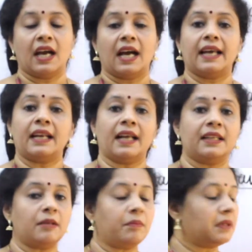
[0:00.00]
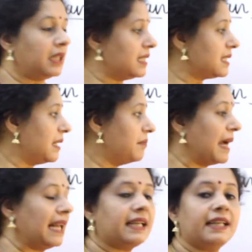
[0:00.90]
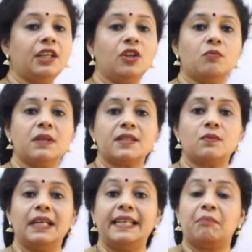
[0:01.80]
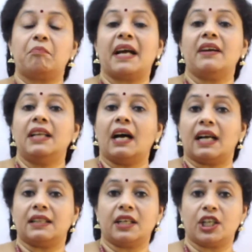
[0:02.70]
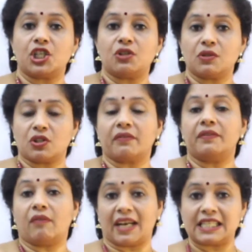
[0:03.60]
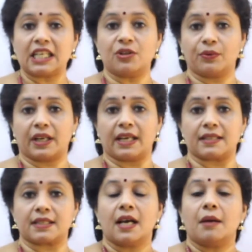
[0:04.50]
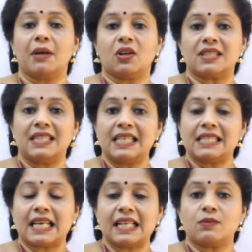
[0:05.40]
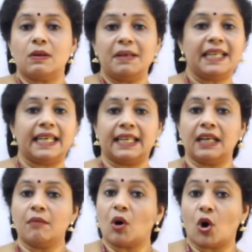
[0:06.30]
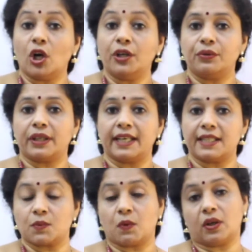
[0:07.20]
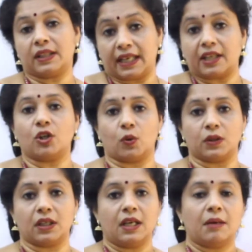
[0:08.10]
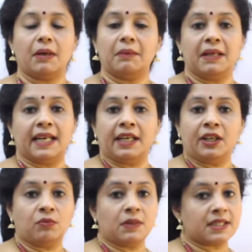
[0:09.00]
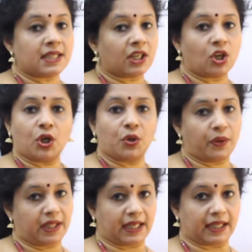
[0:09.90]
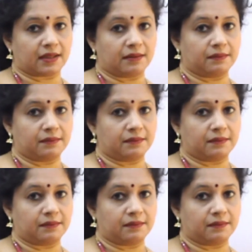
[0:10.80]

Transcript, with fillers: And another thing is that malignant tumors will deprive the other tissues of the vital nutrients because these cells will be taking up all nutrients for their growth. But benign tumors are not doing that.